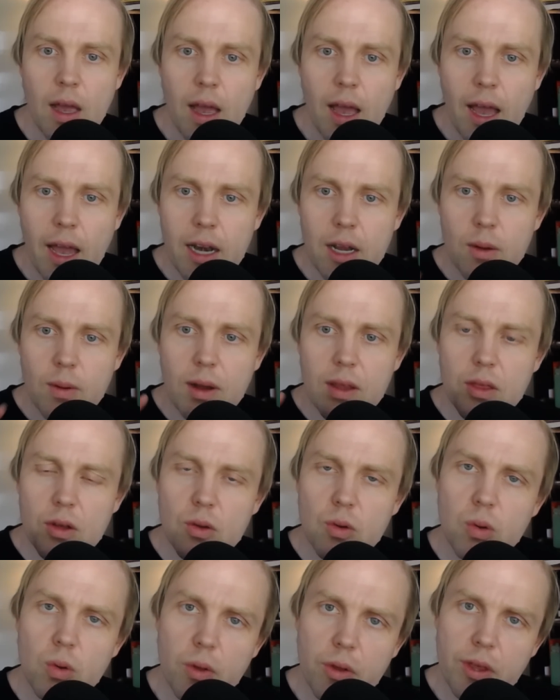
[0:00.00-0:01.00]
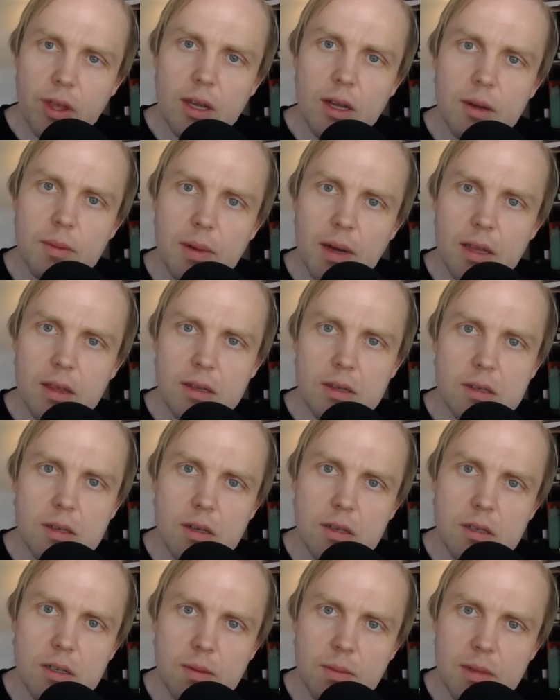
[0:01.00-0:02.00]
Anyway, the cool thing about the
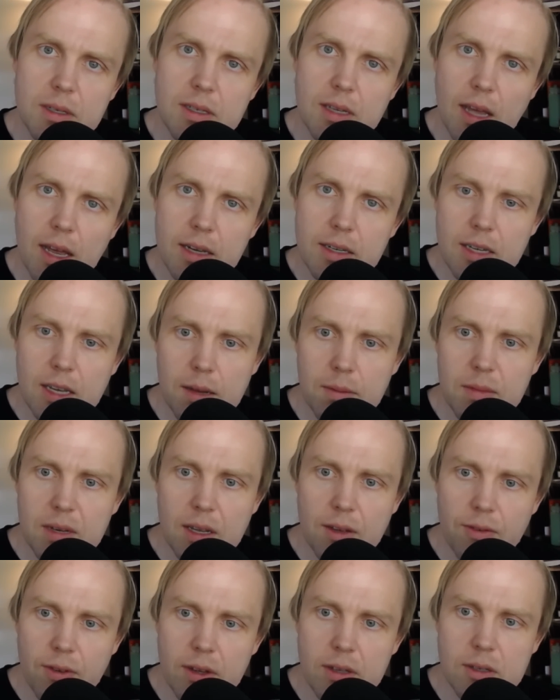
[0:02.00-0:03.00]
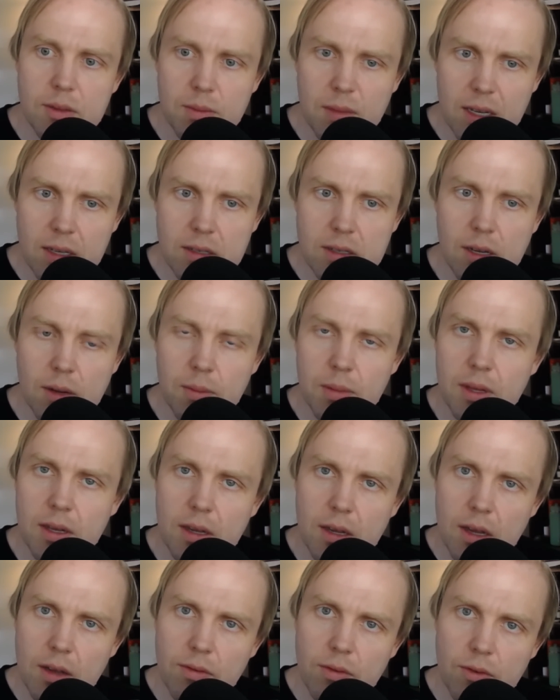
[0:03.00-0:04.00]
system is that team defense means
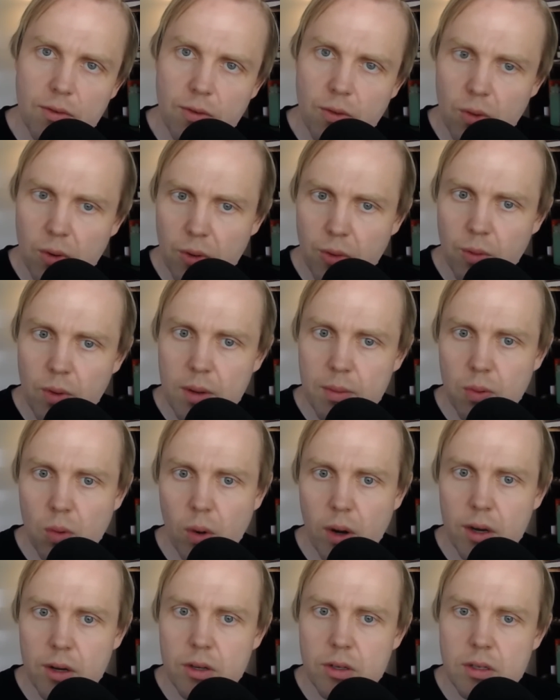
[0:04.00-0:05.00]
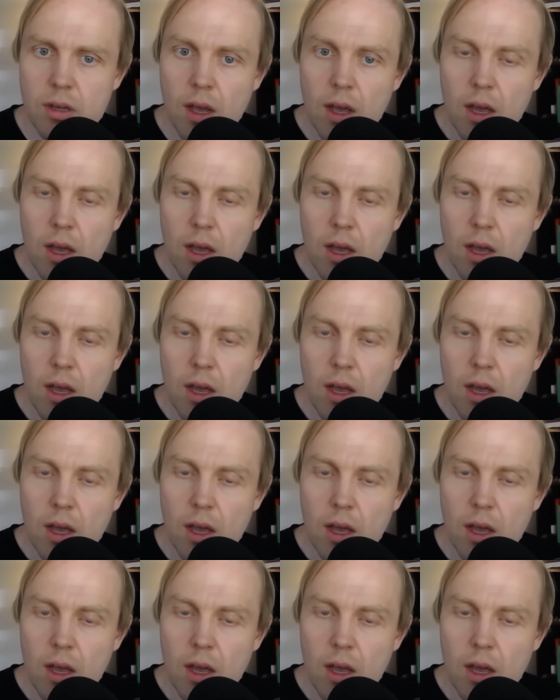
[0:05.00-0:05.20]
something even for 3-pointers.